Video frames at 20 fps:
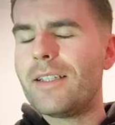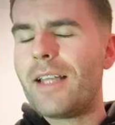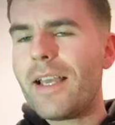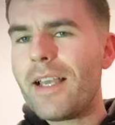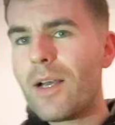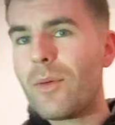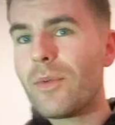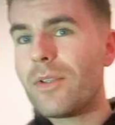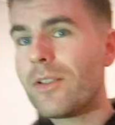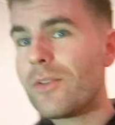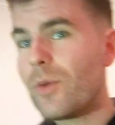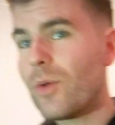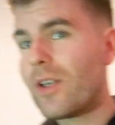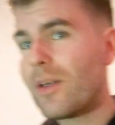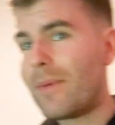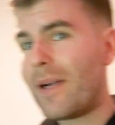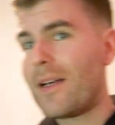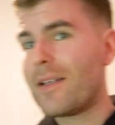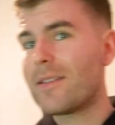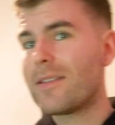I want to talk
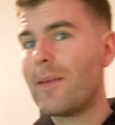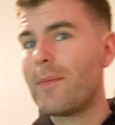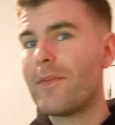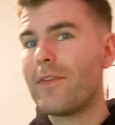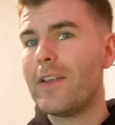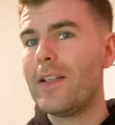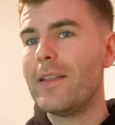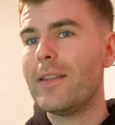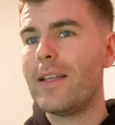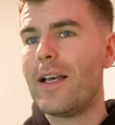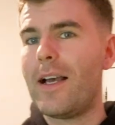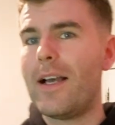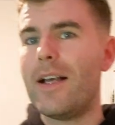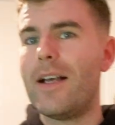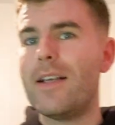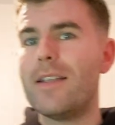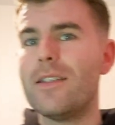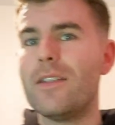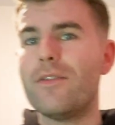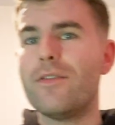about something that
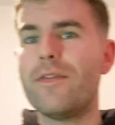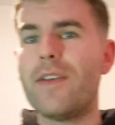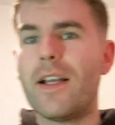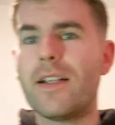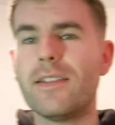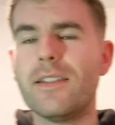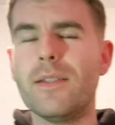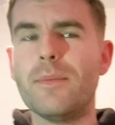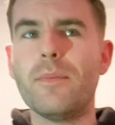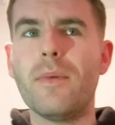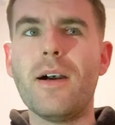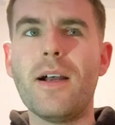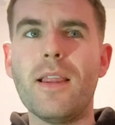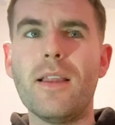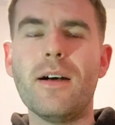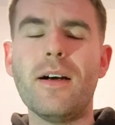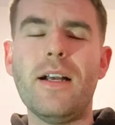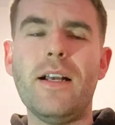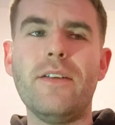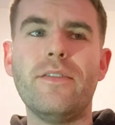has affected my
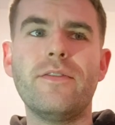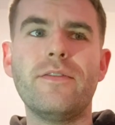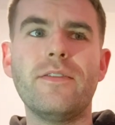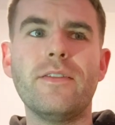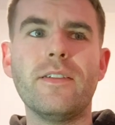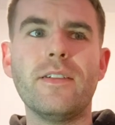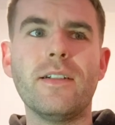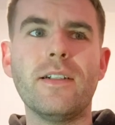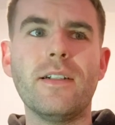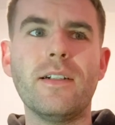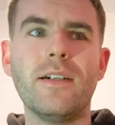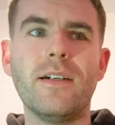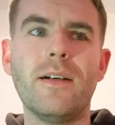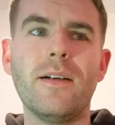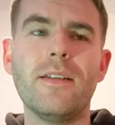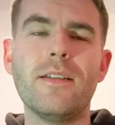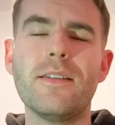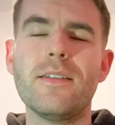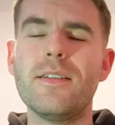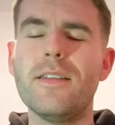life
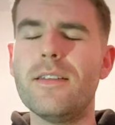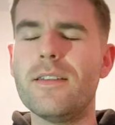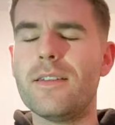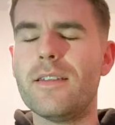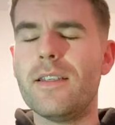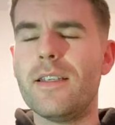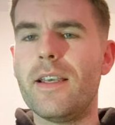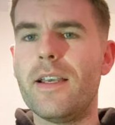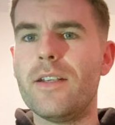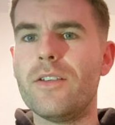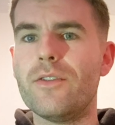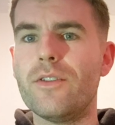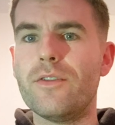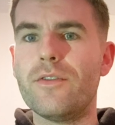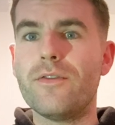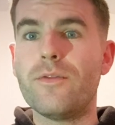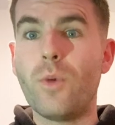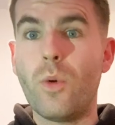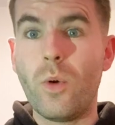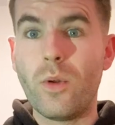uh, since the age of
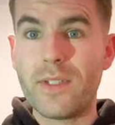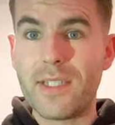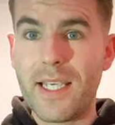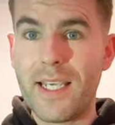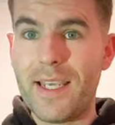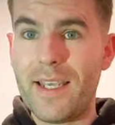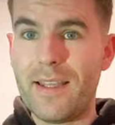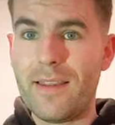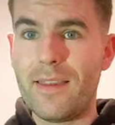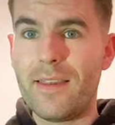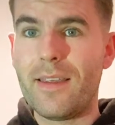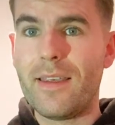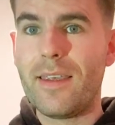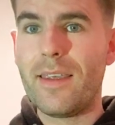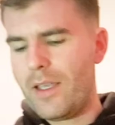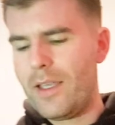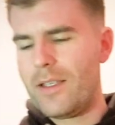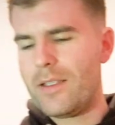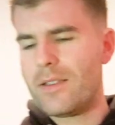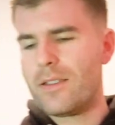14.
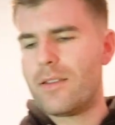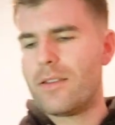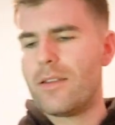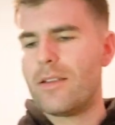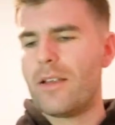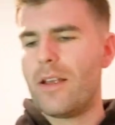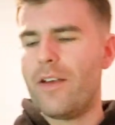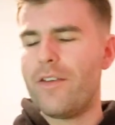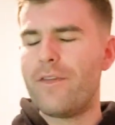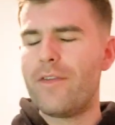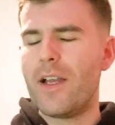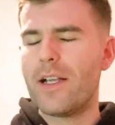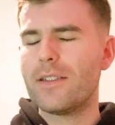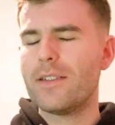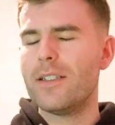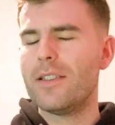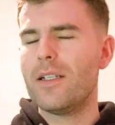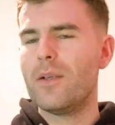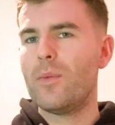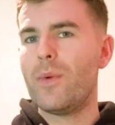It's
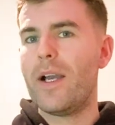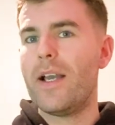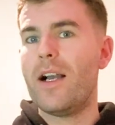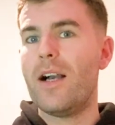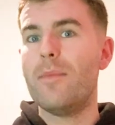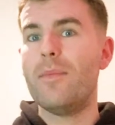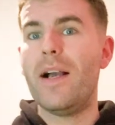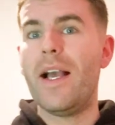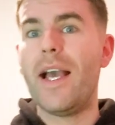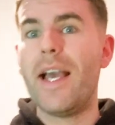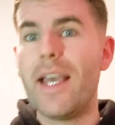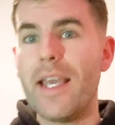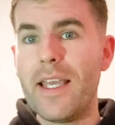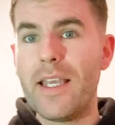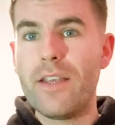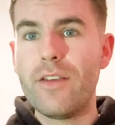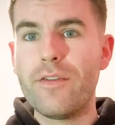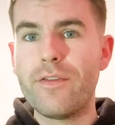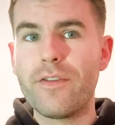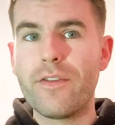affected the way I
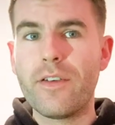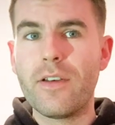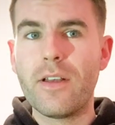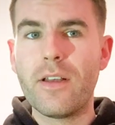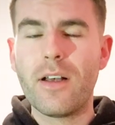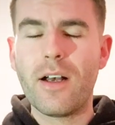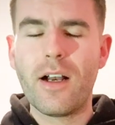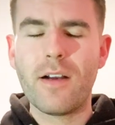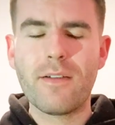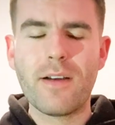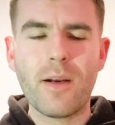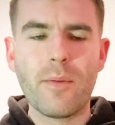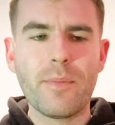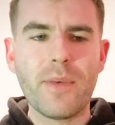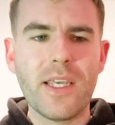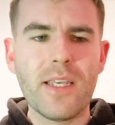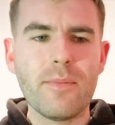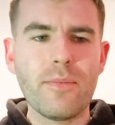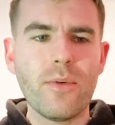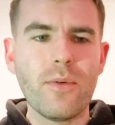behave around
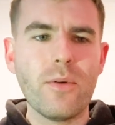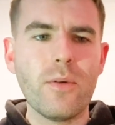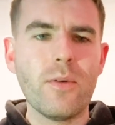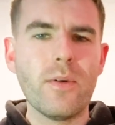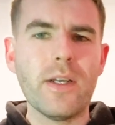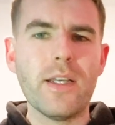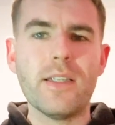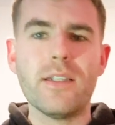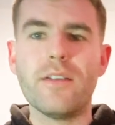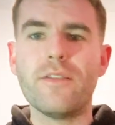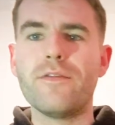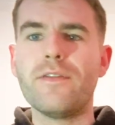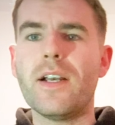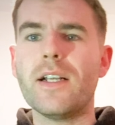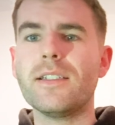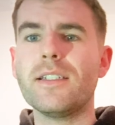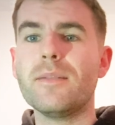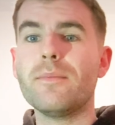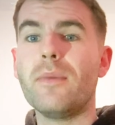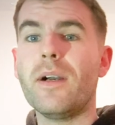people, it's
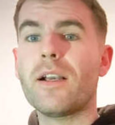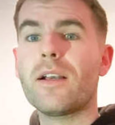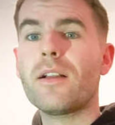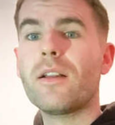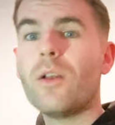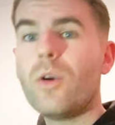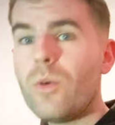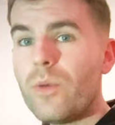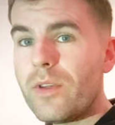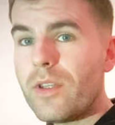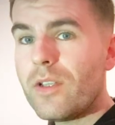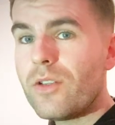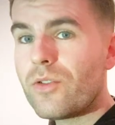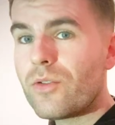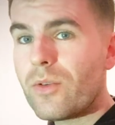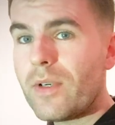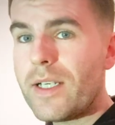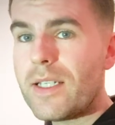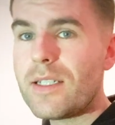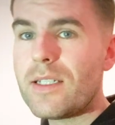affected my clothing
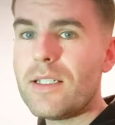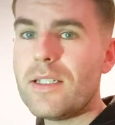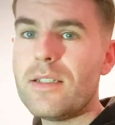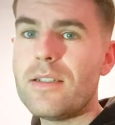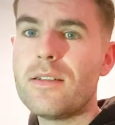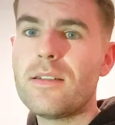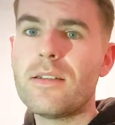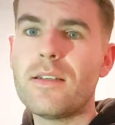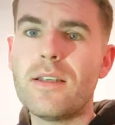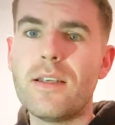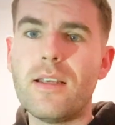choices,